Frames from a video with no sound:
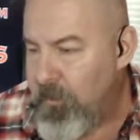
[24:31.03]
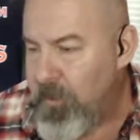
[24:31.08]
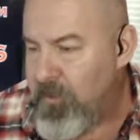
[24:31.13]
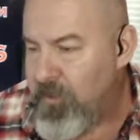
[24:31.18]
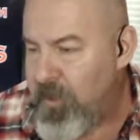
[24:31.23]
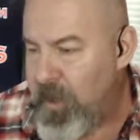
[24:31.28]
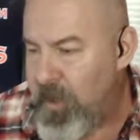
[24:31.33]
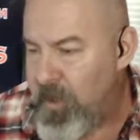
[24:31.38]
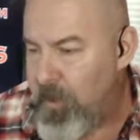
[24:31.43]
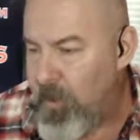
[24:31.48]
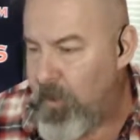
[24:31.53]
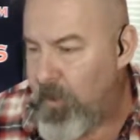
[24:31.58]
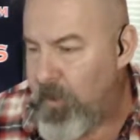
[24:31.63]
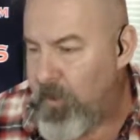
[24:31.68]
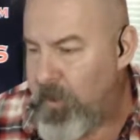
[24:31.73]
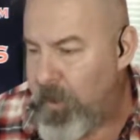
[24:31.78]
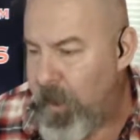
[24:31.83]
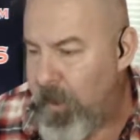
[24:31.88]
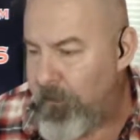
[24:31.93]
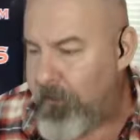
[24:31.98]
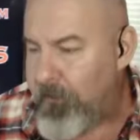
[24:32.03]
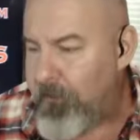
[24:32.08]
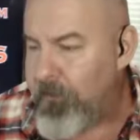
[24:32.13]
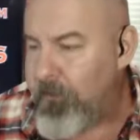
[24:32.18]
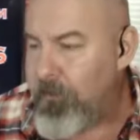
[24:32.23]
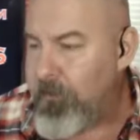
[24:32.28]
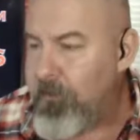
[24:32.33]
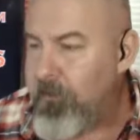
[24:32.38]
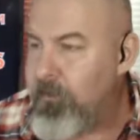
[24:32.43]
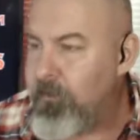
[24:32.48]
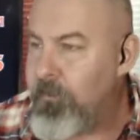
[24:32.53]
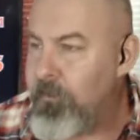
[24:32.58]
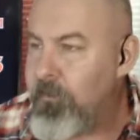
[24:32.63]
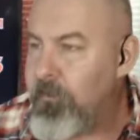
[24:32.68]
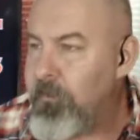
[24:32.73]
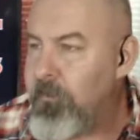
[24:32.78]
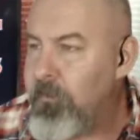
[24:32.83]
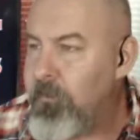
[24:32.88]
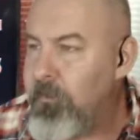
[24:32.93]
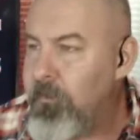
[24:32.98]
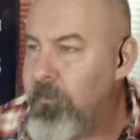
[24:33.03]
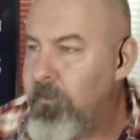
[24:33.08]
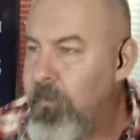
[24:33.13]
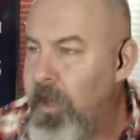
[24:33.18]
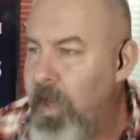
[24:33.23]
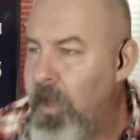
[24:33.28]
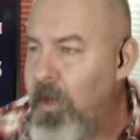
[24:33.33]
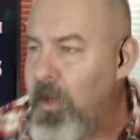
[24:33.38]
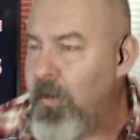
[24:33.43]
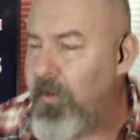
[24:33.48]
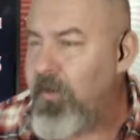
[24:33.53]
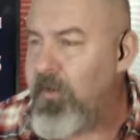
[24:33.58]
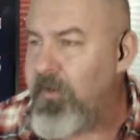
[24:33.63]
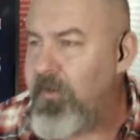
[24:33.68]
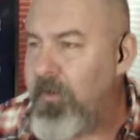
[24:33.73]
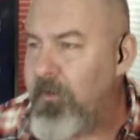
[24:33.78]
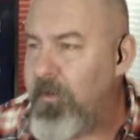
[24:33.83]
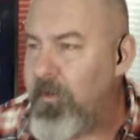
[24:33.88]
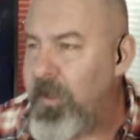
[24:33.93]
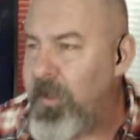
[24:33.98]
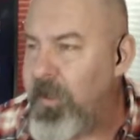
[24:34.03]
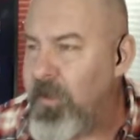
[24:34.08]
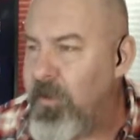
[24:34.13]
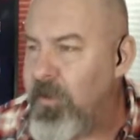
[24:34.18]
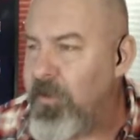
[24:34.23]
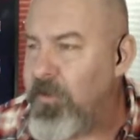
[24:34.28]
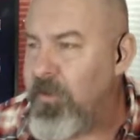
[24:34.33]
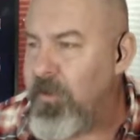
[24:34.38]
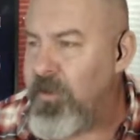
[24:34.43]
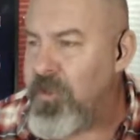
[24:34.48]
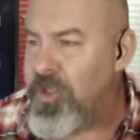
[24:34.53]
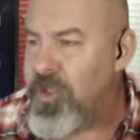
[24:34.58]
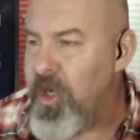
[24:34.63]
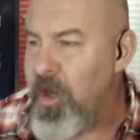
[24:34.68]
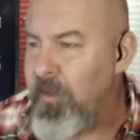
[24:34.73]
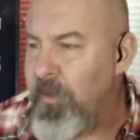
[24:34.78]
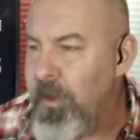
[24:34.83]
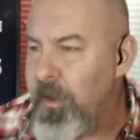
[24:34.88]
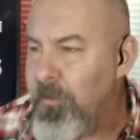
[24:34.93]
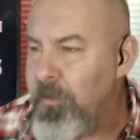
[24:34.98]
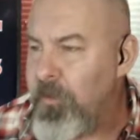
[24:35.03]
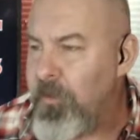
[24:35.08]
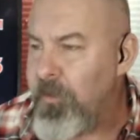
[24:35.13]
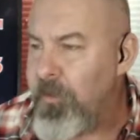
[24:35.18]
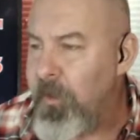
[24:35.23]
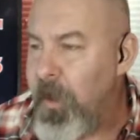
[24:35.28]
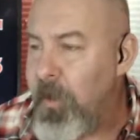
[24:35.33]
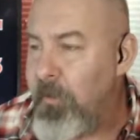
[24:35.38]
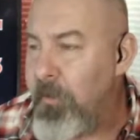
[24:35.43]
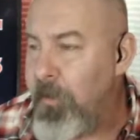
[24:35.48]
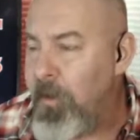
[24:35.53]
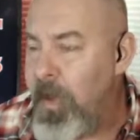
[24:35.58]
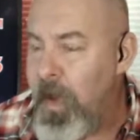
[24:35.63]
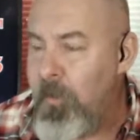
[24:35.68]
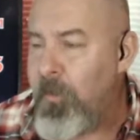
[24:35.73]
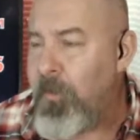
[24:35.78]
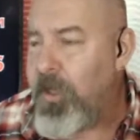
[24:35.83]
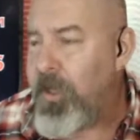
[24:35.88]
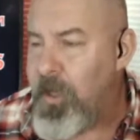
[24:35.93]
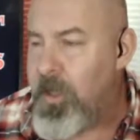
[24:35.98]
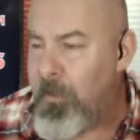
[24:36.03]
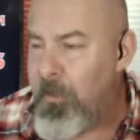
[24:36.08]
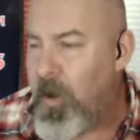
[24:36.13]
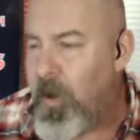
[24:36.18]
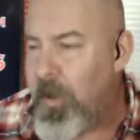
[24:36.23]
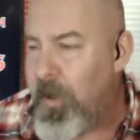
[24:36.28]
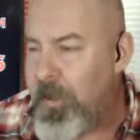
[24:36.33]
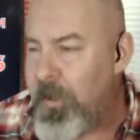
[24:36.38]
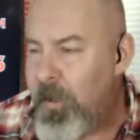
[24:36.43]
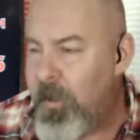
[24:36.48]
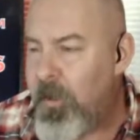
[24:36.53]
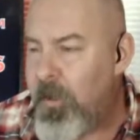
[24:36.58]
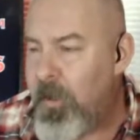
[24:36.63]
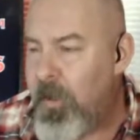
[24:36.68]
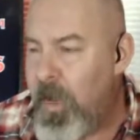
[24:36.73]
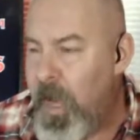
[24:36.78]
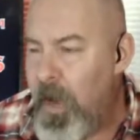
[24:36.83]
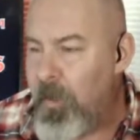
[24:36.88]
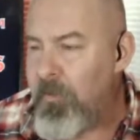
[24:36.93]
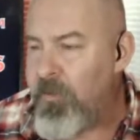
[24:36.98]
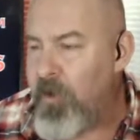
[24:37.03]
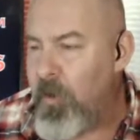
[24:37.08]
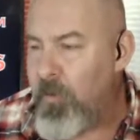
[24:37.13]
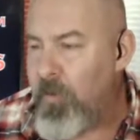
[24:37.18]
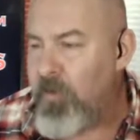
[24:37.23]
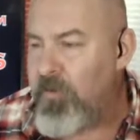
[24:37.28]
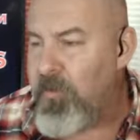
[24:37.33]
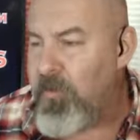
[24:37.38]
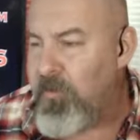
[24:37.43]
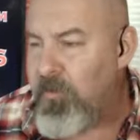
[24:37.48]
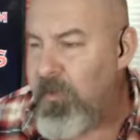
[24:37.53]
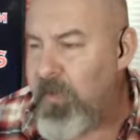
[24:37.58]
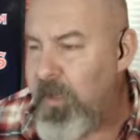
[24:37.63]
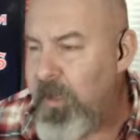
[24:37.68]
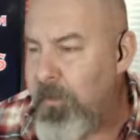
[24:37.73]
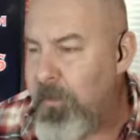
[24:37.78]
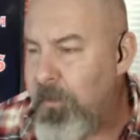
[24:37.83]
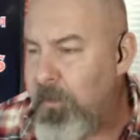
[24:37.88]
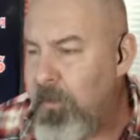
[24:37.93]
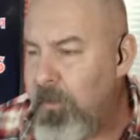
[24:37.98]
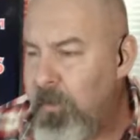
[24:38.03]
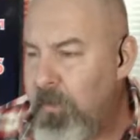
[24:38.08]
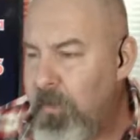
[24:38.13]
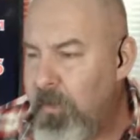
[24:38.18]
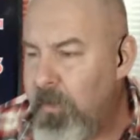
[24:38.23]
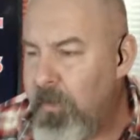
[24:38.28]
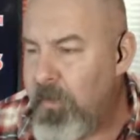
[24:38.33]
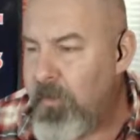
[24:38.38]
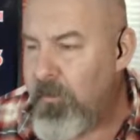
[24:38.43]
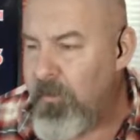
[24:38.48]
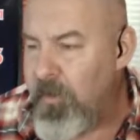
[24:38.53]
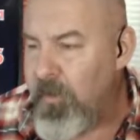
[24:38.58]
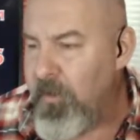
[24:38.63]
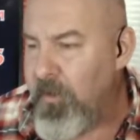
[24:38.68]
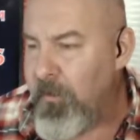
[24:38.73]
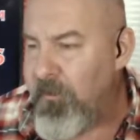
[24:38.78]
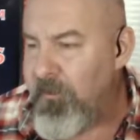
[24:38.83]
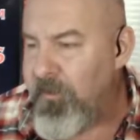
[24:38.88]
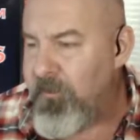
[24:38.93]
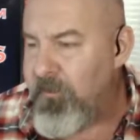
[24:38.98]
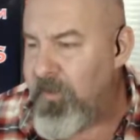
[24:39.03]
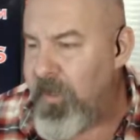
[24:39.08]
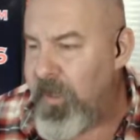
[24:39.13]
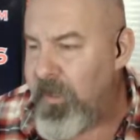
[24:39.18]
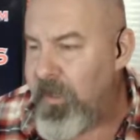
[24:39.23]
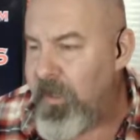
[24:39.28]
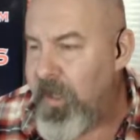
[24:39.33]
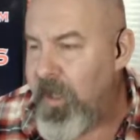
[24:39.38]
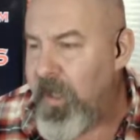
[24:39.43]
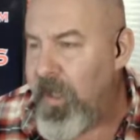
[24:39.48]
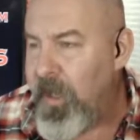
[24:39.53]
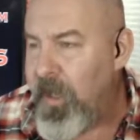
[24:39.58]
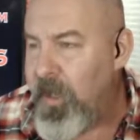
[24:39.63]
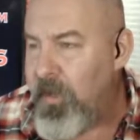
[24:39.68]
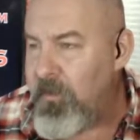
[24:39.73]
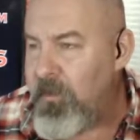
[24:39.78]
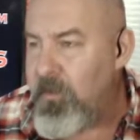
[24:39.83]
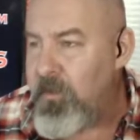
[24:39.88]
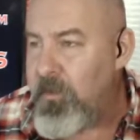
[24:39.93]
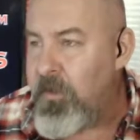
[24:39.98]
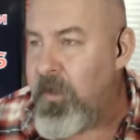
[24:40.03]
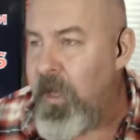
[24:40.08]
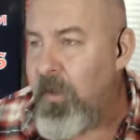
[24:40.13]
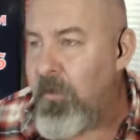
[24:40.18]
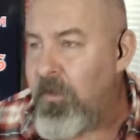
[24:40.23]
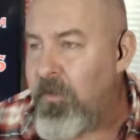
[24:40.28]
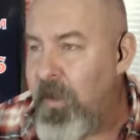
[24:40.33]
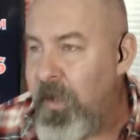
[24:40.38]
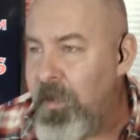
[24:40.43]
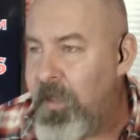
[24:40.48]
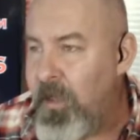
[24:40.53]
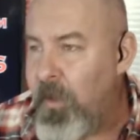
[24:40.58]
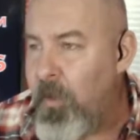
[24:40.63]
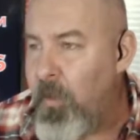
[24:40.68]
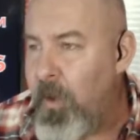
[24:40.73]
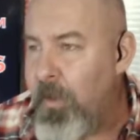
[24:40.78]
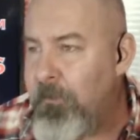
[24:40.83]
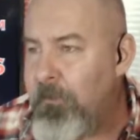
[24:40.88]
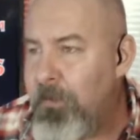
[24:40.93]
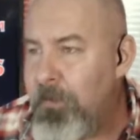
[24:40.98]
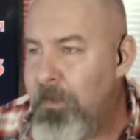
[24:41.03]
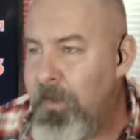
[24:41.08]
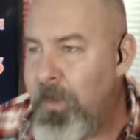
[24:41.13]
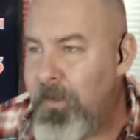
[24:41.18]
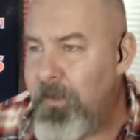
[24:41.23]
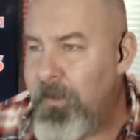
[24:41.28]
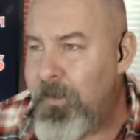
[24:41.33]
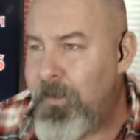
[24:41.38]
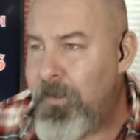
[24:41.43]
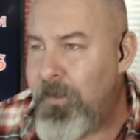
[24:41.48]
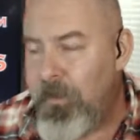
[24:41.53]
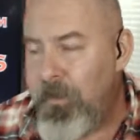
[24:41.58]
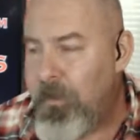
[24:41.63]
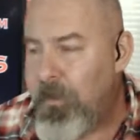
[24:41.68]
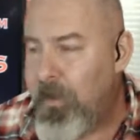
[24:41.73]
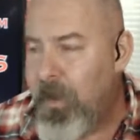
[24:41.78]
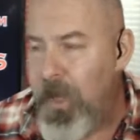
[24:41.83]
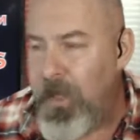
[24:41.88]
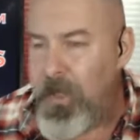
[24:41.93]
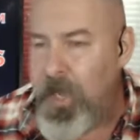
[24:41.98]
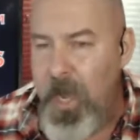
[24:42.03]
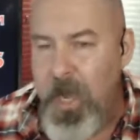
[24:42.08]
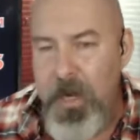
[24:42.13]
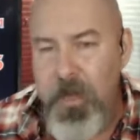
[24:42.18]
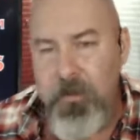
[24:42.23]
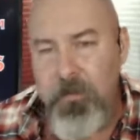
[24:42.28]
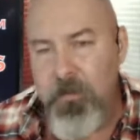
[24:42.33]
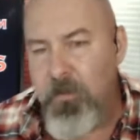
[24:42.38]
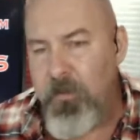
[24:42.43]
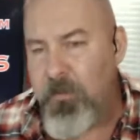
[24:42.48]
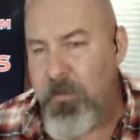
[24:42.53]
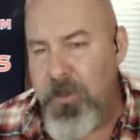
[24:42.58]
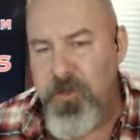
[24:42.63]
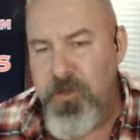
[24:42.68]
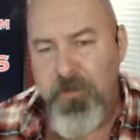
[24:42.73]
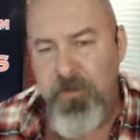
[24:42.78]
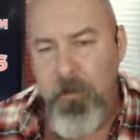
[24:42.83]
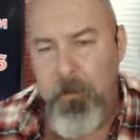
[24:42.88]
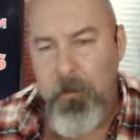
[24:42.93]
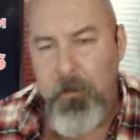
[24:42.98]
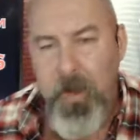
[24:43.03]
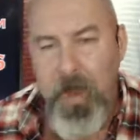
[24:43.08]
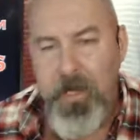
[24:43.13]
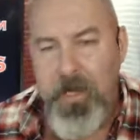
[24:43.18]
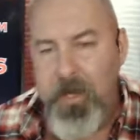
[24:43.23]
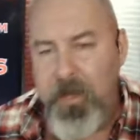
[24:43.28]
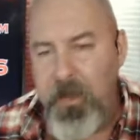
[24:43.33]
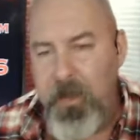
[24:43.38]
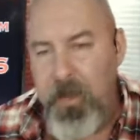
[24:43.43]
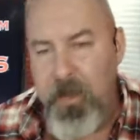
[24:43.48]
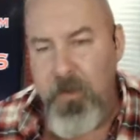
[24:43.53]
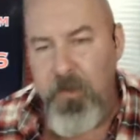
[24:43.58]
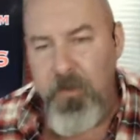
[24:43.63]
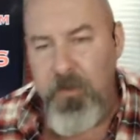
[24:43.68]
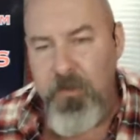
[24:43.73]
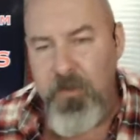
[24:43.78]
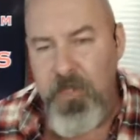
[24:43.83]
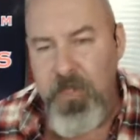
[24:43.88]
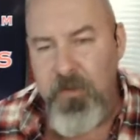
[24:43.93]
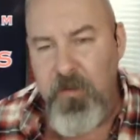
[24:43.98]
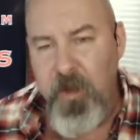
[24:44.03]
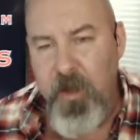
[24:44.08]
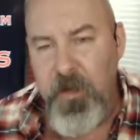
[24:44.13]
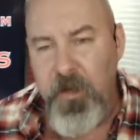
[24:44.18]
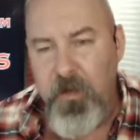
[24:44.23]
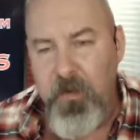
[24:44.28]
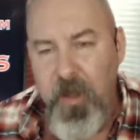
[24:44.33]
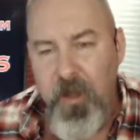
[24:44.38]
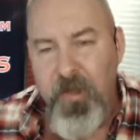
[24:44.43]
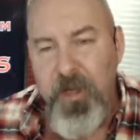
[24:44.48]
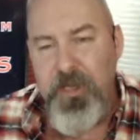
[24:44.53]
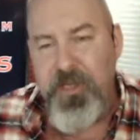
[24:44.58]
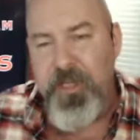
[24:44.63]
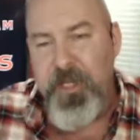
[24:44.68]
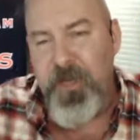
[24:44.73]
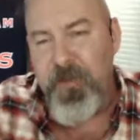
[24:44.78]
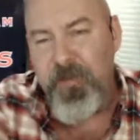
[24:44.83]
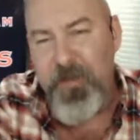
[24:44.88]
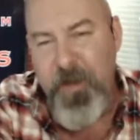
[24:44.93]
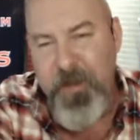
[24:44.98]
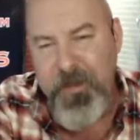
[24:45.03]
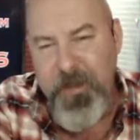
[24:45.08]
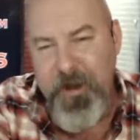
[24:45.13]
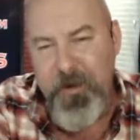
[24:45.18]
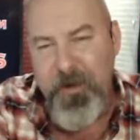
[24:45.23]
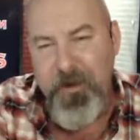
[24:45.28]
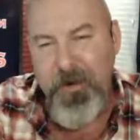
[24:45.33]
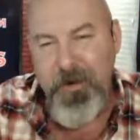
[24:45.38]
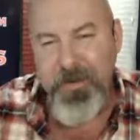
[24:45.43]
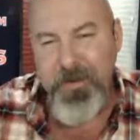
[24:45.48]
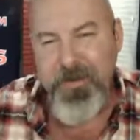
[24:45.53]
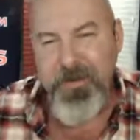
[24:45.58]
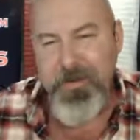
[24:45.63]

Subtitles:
Let's check it one more time. I know this seems like a useless show that I'm doing tonight, but I wanted to come on. I was almost asleep. It's still number 15. And I was like, you know what? I got it, especially for Becky. I don't know if she's on here. Oh, there she is right there.